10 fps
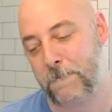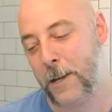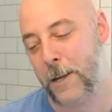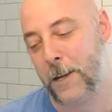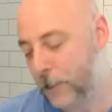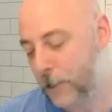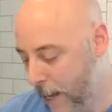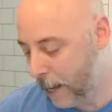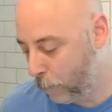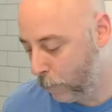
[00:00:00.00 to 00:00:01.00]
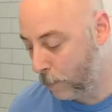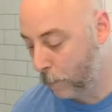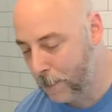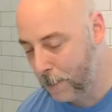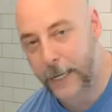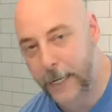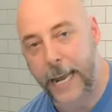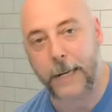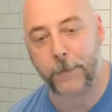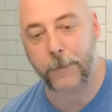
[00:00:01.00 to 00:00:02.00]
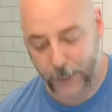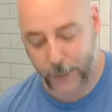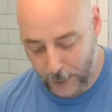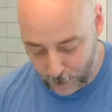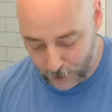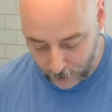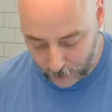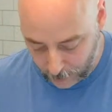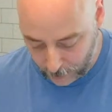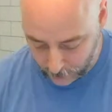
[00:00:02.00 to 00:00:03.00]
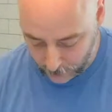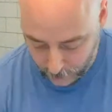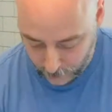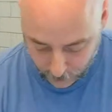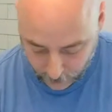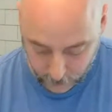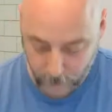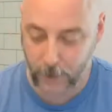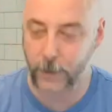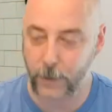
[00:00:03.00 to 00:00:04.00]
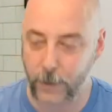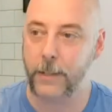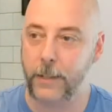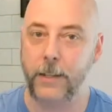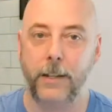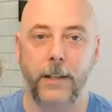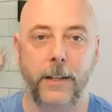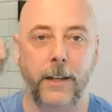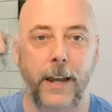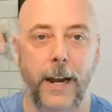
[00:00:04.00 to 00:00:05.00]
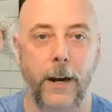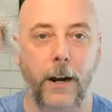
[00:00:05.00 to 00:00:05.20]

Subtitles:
So yeah, what about games? I think, look at all this hair.